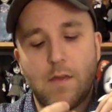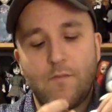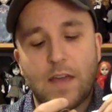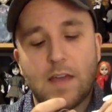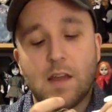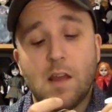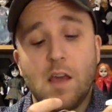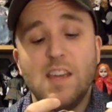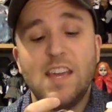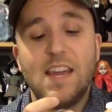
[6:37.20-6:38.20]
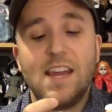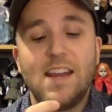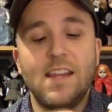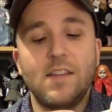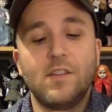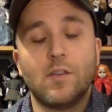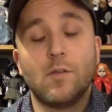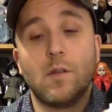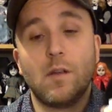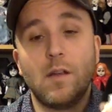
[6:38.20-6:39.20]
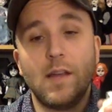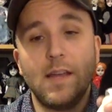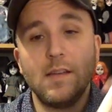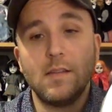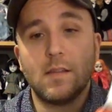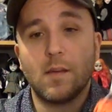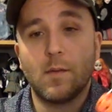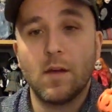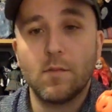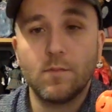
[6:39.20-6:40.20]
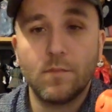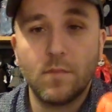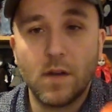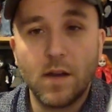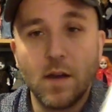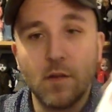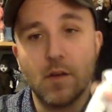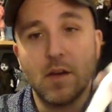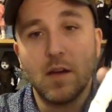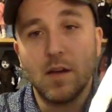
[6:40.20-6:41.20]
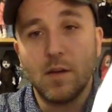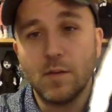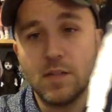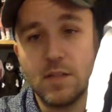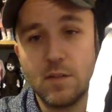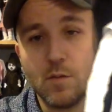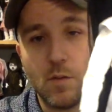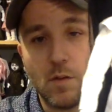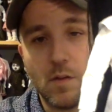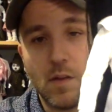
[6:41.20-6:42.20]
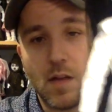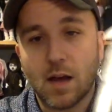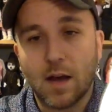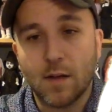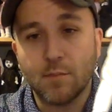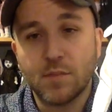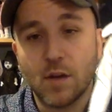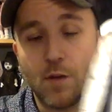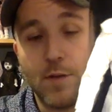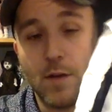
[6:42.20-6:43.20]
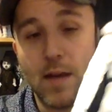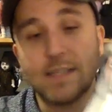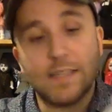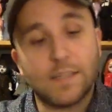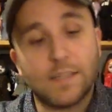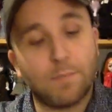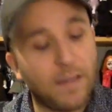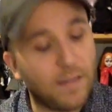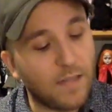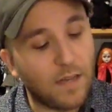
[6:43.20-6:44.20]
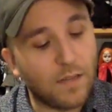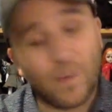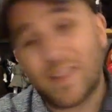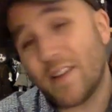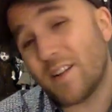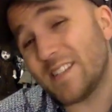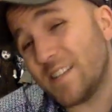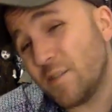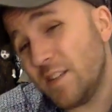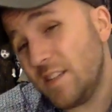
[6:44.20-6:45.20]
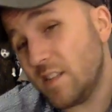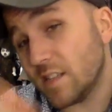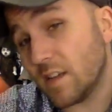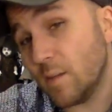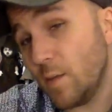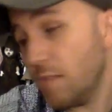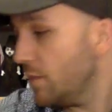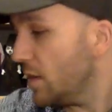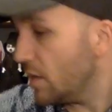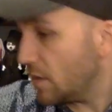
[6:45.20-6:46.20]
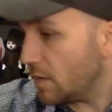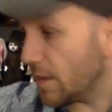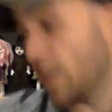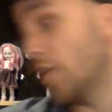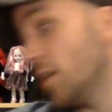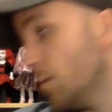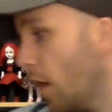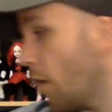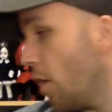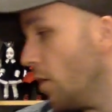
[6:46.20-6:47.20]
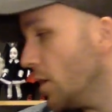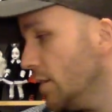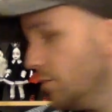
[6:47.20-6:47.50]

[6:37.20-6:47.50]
If I can get it into her hand, there we go. There you go, which is cool. So if you like to display the dolls with their accessories, she's a good one. They're good, are all good.